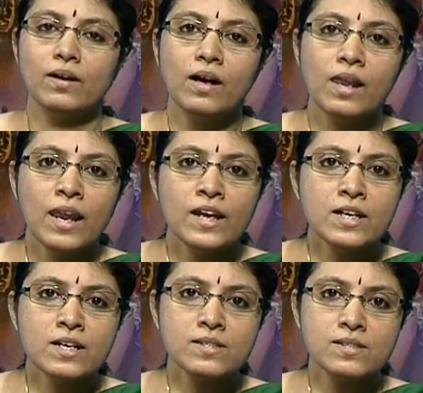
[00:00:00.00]
Let
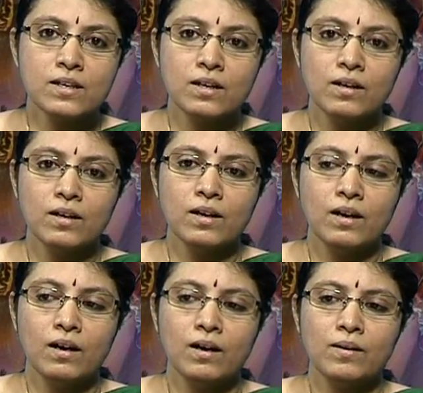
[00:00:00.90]
us
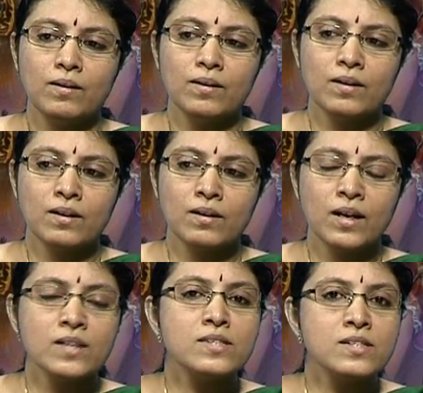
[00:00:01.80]

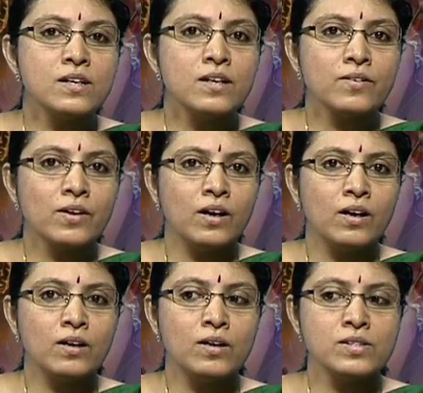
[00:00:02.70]
consider
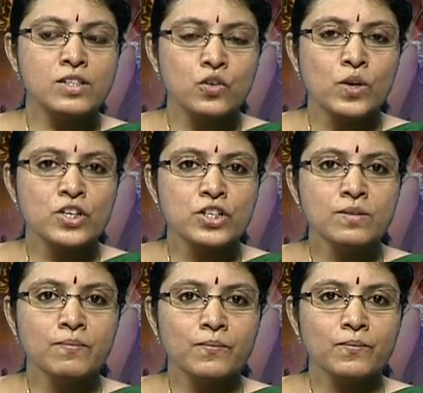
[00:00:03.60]
a situation
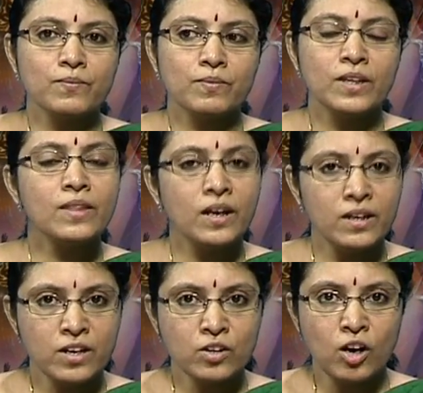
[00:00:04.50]
in the
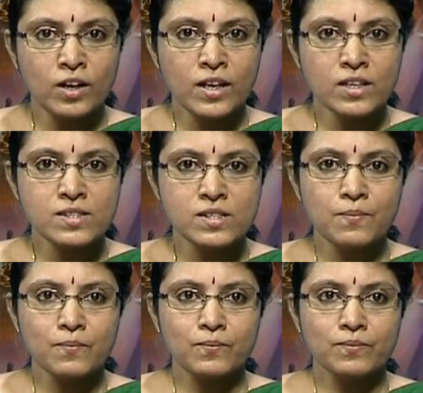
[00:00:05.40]
Indian context
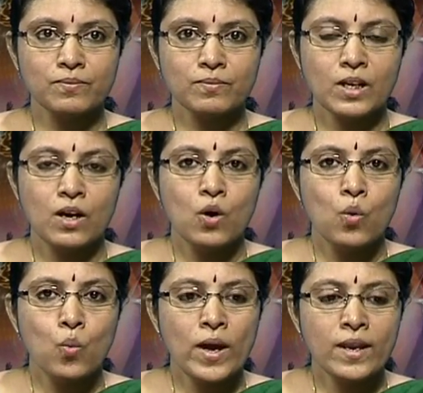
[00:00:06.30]

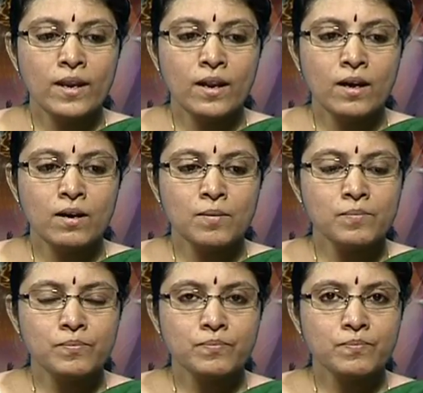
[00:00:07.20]
when
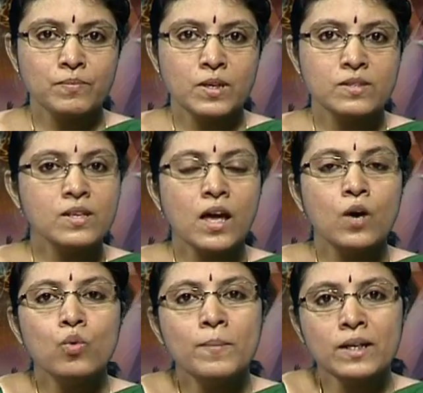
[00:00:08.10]
say a
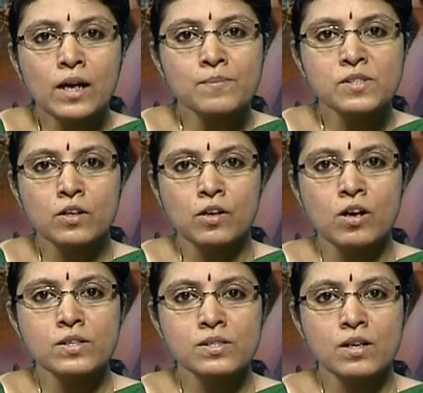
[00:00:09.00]
woman comes
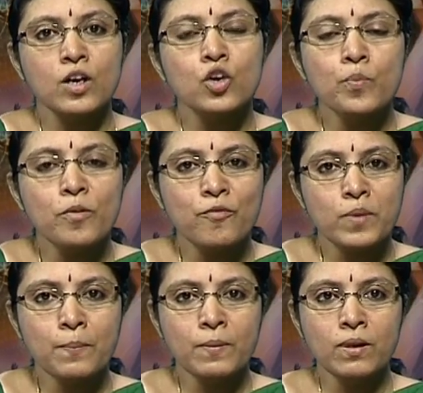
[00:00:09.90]
across a group of people